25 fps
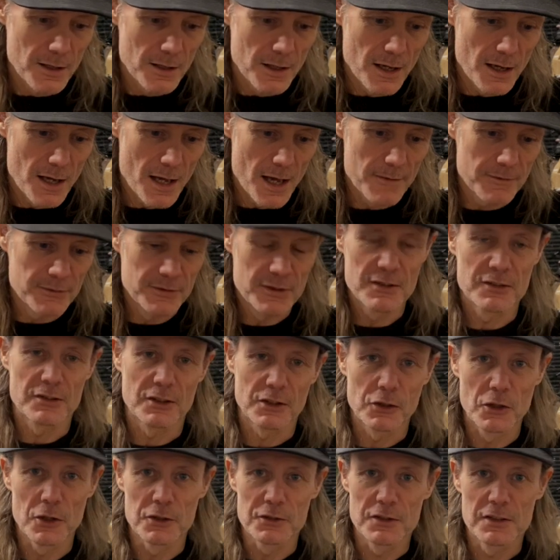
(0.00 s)
ever since I
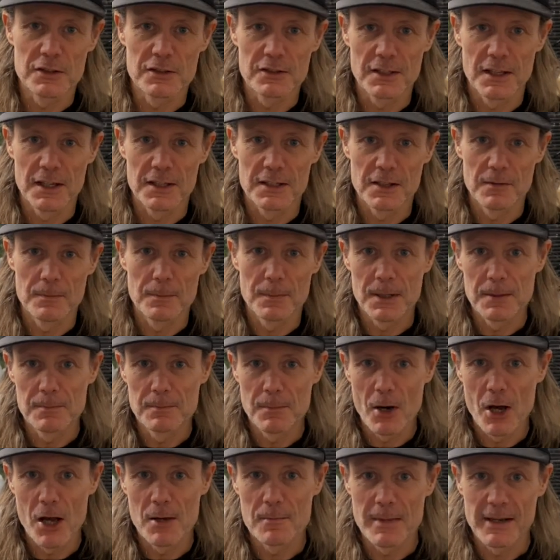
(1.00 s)
got into the scene, I've been
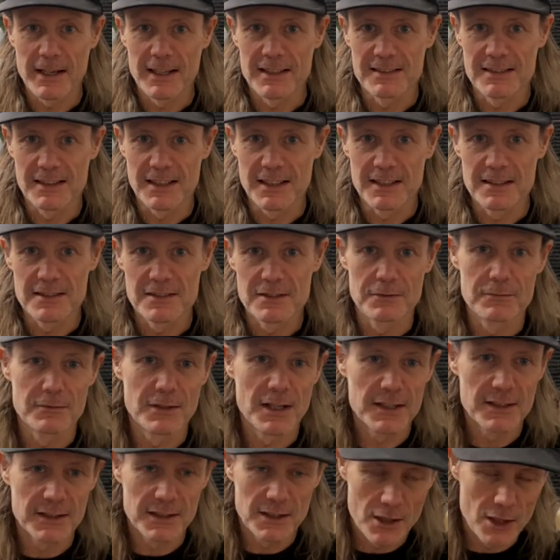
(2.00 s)
buying magazines and
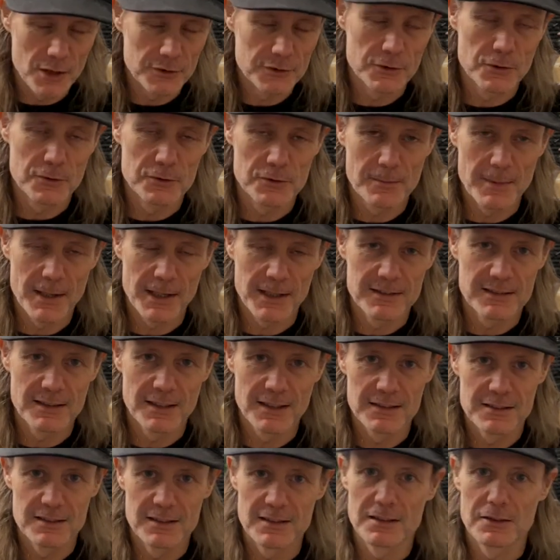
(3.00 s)
reading articles in
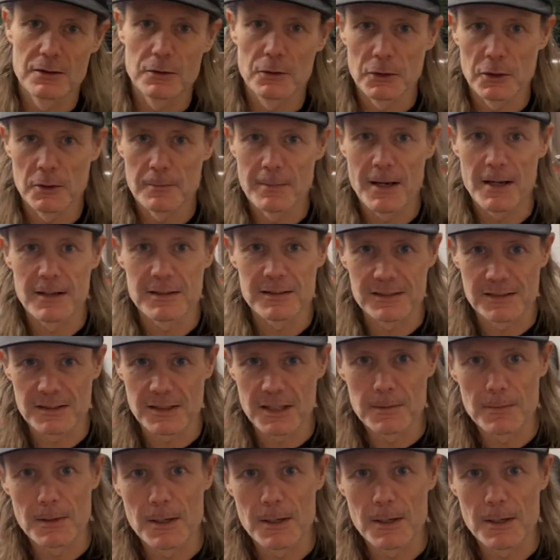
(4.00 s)
magazines, and they're talking about CB